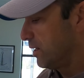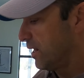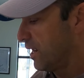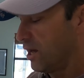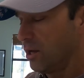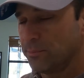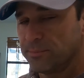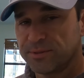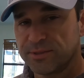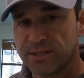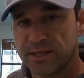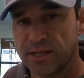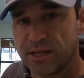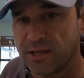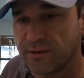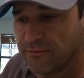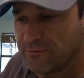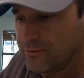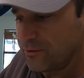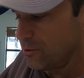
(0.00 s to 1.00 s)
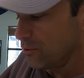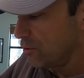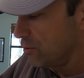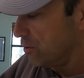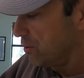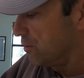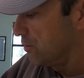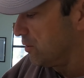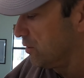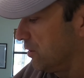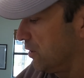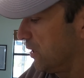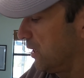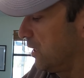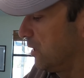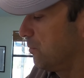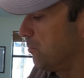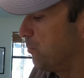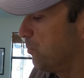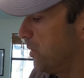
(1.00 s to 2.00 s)
it helps if your
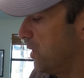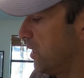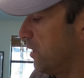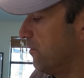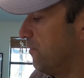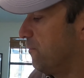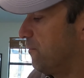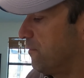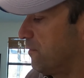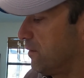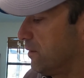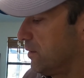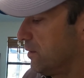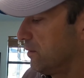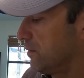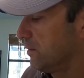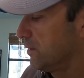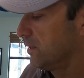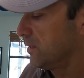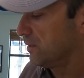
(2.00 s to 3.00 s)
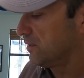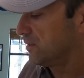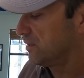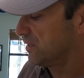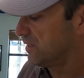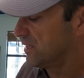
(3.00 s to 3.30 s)
lean beef is